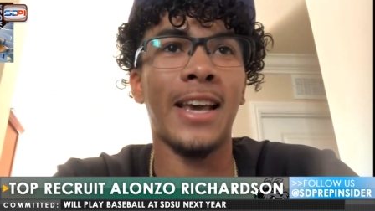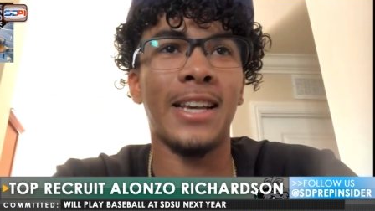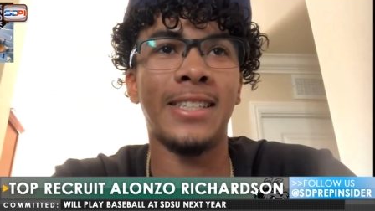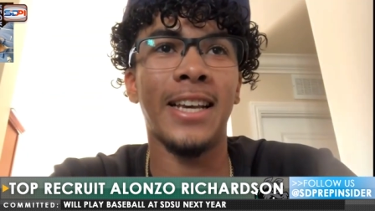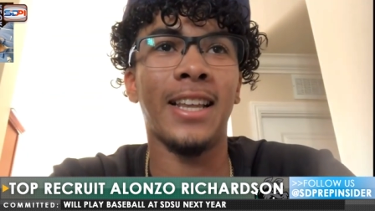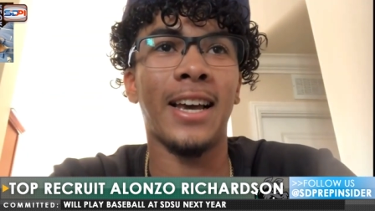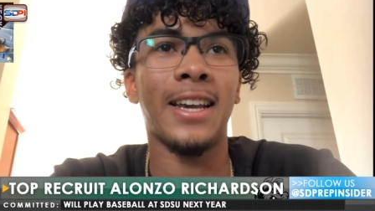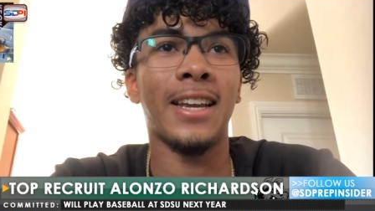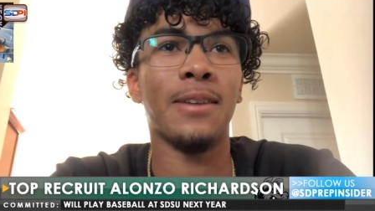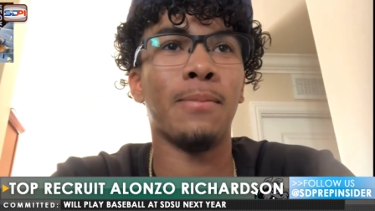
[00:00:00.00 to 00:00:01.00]
they sit
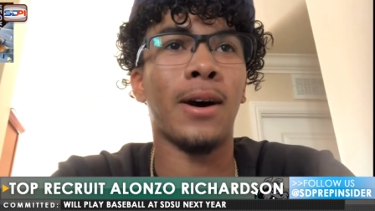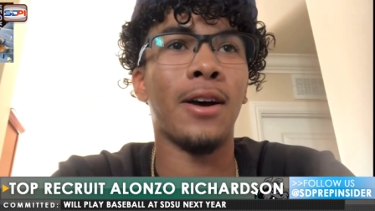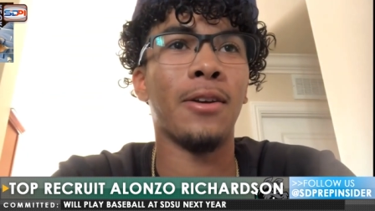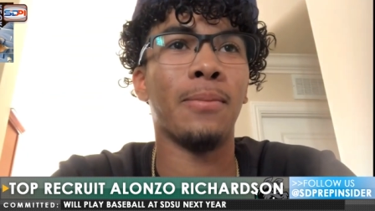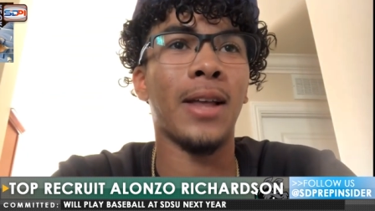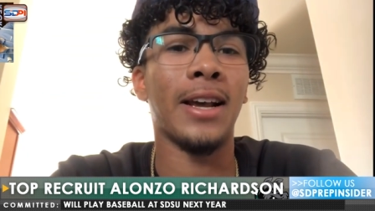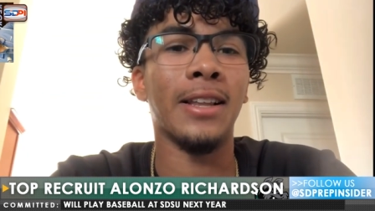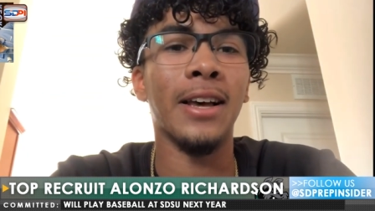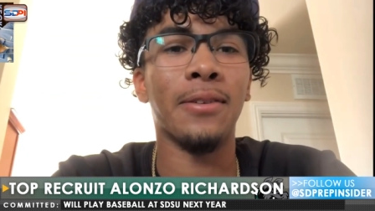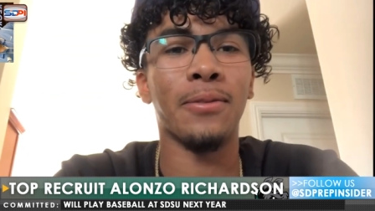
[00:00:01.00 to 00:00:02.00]
like in the bottom
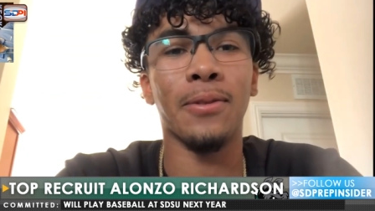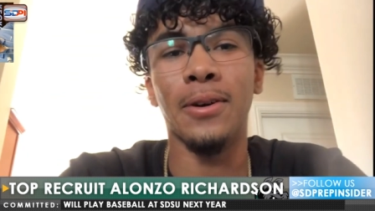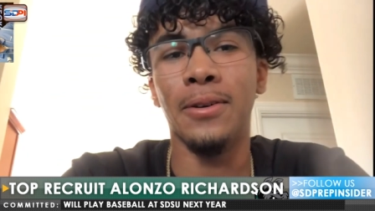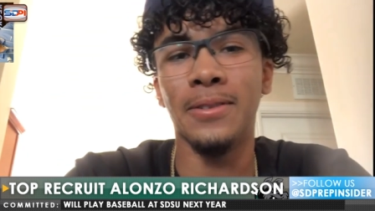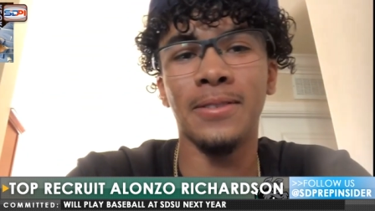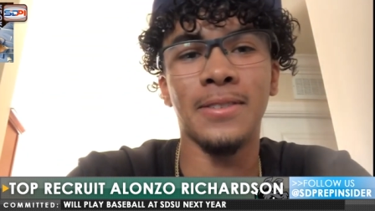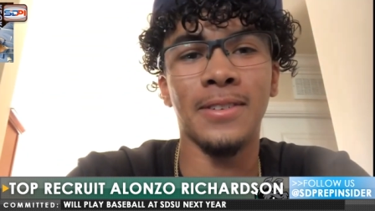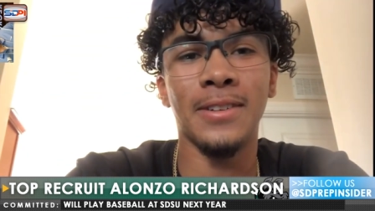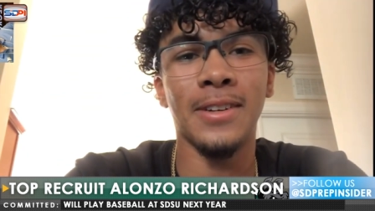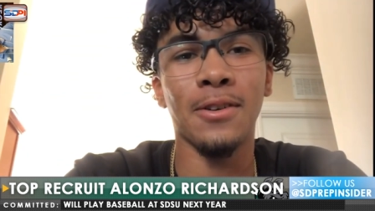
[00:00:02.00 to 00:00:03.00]
like left row,
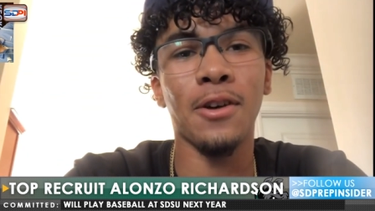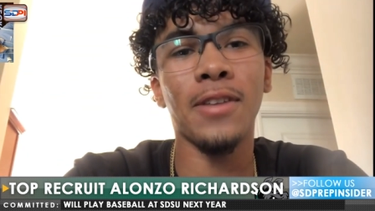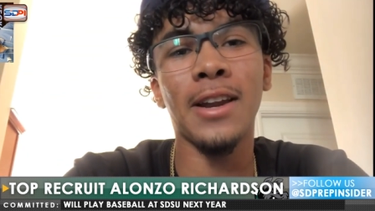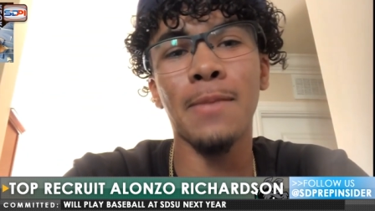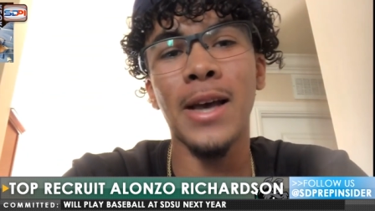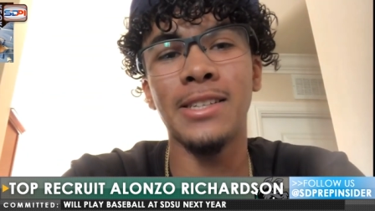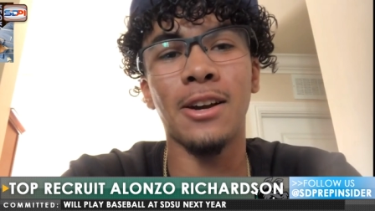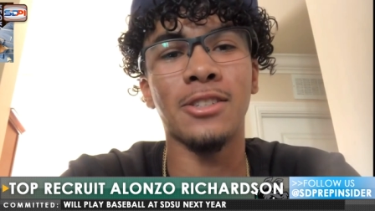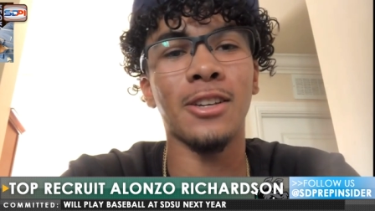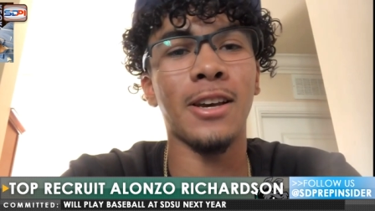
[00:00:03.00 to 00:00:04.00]
or like they might sit
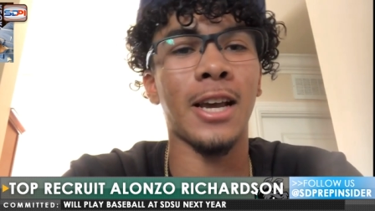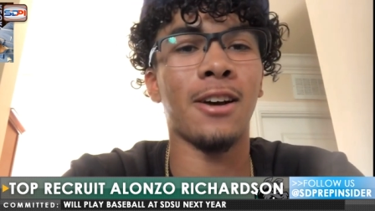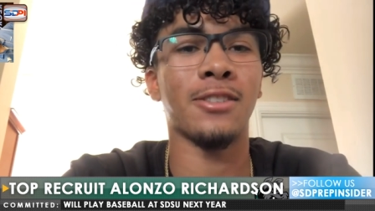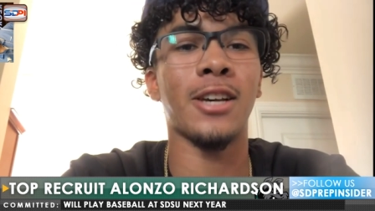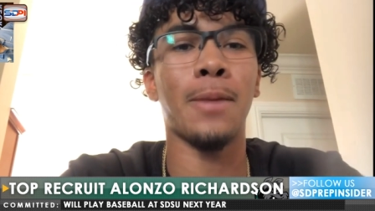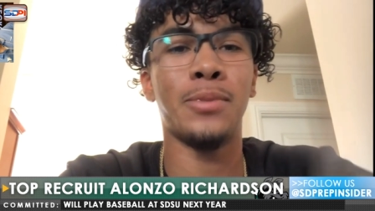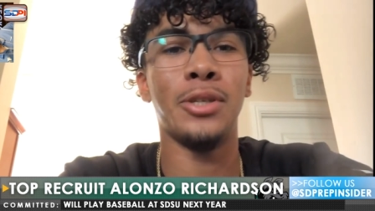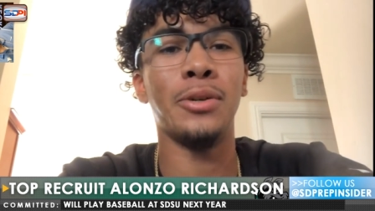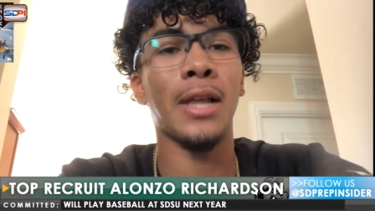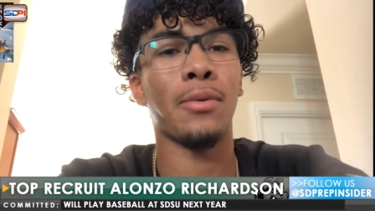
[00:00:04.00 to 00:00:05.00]
on like on top
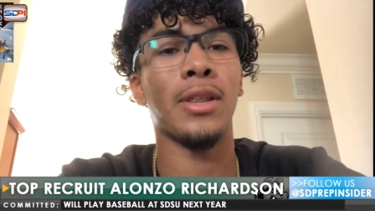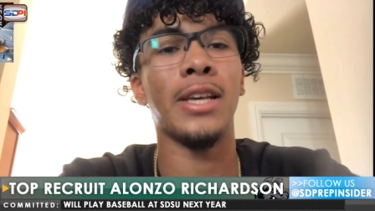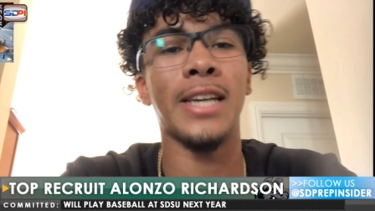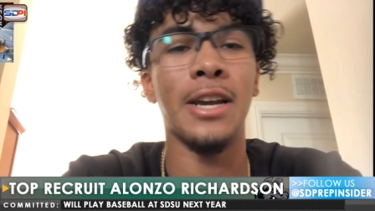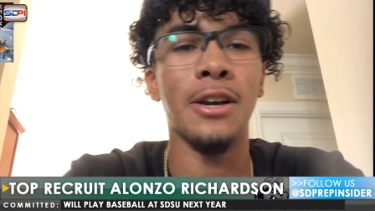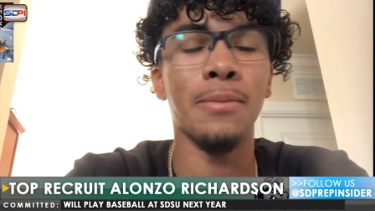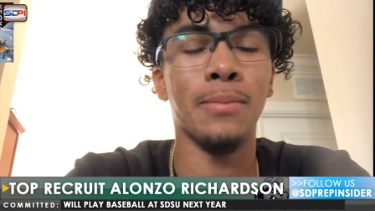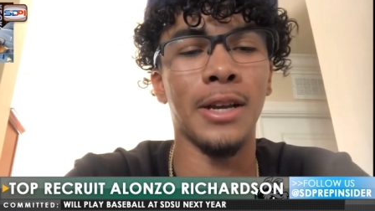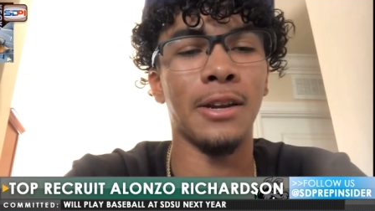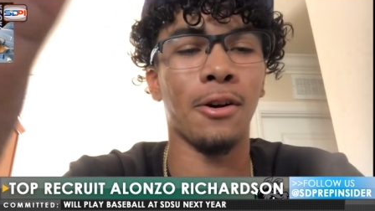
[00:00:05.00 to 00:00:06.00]
two like where they stand up,
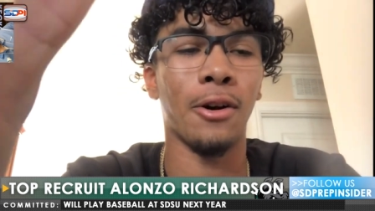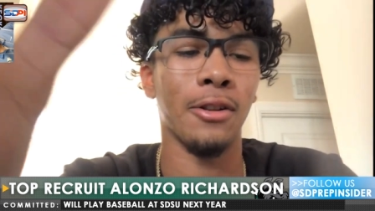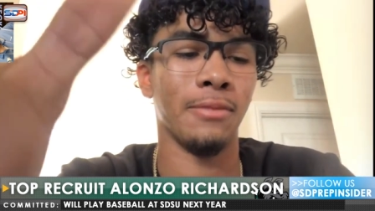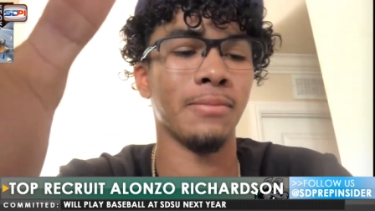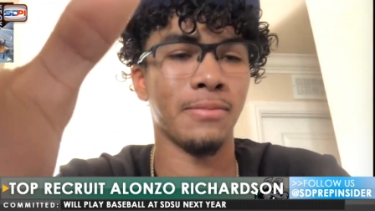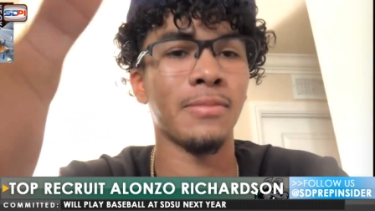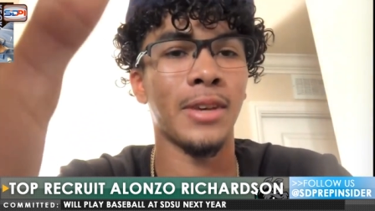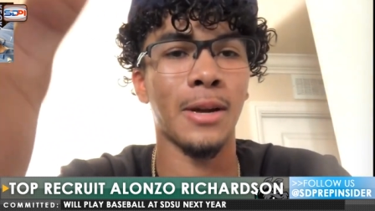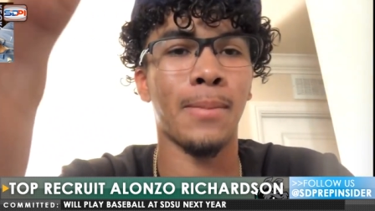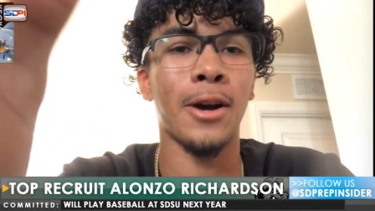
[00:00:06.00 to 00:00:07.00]
but they're all
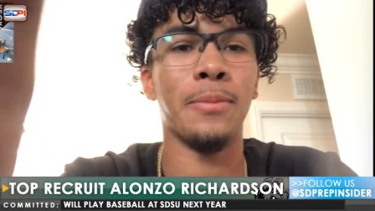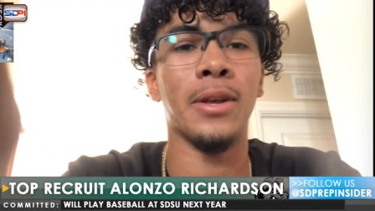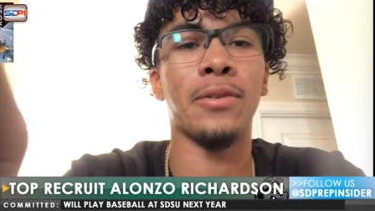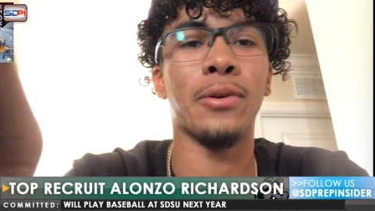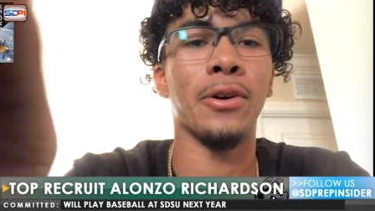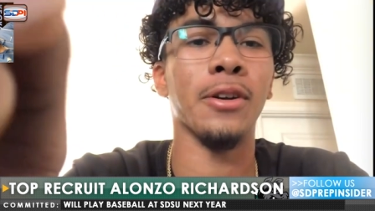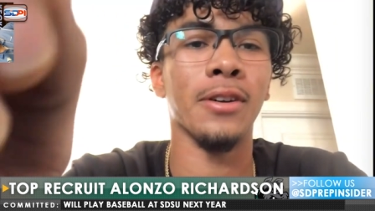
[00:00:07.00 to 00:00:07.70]
in the bottom left corner,